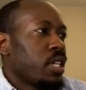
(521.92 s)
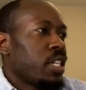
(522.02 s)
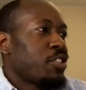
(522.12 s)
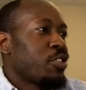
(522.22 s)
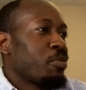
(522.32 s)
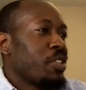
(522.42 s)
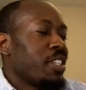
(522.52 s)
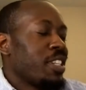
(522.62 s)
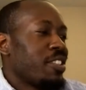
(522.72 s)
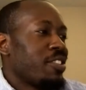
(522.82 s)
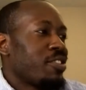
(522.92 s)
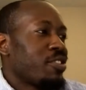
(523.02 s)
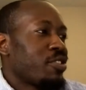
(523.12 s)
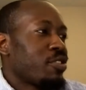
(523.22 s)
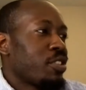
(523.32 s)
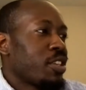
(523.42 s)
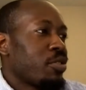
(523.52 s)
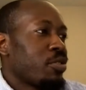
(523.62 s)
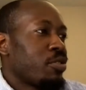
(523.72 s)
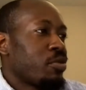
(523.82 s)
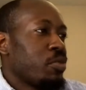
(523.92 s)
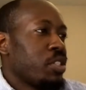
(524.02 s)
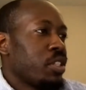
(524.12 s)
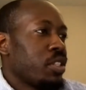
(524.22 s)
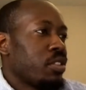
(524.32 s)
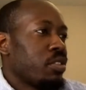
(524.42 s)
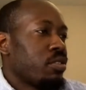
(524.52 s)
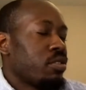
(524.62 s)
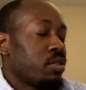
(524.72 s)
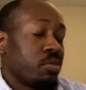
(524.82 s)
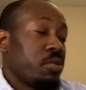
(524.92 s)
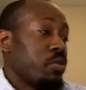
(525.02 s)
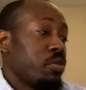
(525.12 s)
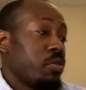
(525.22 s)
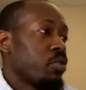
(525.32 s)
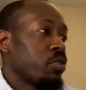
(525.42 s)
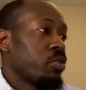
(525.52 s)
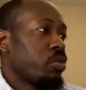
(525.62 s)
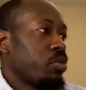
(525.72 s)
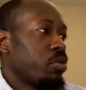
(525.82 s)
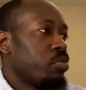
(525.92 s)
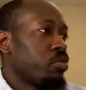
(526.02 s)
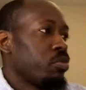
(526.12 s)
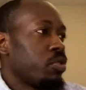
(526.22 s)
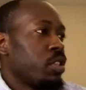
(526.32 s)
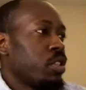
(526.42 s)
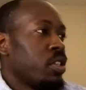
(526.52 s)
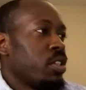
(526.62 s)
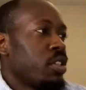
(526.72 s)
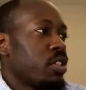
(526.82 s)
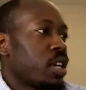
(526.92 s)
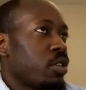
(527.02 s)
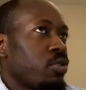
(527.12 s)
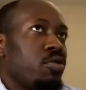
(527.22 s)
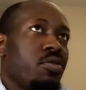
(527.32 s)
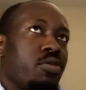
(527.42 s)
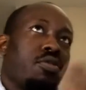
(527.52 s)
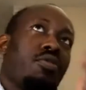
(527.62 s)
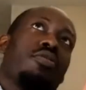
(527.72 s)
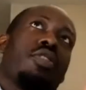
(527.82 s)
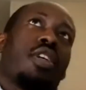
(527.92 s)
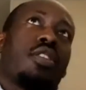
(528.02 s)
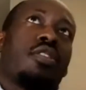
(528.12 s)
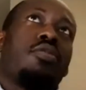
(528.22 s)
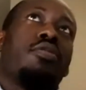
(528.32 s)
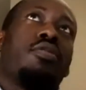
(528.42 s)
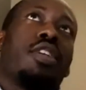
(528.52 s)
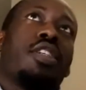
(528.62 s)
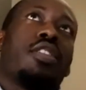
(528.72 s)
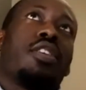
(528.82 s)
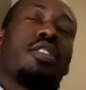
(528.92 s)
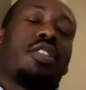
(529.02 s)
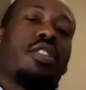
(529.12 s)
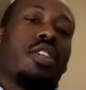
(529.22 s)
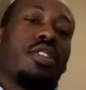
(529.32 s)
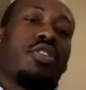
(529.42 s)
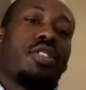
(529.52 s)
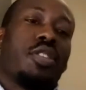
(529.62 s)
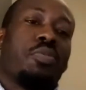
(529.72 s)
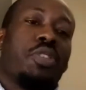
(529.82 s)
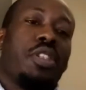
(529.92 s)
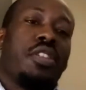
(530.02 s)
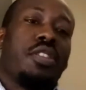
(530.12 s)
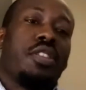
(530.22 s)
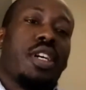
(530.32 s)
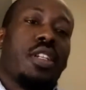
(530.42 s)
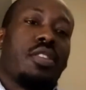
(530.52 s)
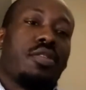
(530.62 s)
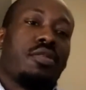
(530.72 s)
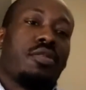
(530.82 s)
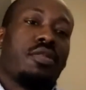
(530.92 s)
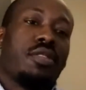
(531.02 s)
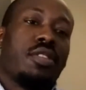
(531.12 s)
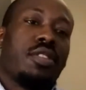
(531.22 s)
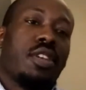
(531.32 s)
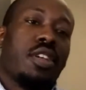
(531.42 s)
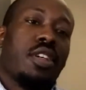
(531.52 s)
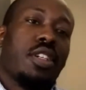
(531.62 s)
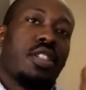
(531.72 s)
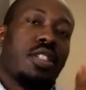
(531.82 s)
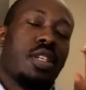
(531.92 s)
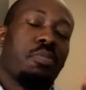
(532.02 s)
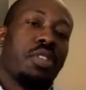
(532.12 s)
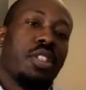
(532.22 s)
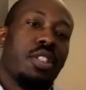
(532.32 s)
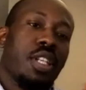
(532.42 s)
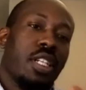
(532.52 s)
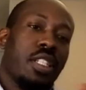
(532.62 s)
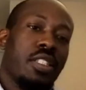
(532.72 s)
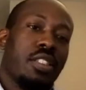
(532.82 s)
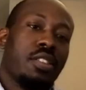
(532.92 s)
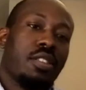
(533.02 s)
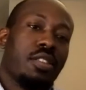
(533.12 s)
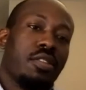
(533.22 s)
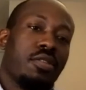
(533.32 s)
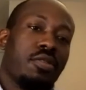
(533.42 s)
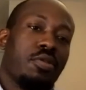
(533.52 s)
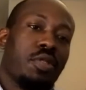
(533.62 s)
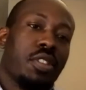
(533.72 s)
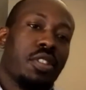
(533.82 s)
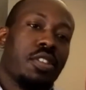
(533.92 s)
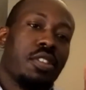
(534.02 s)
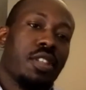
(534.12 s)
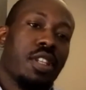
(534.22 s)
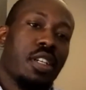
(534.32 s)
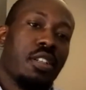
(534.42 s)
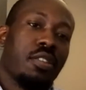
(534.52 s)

Something that stuck out to me and maybe some other people is how you categorized architecture as being in that assembly line, was still in that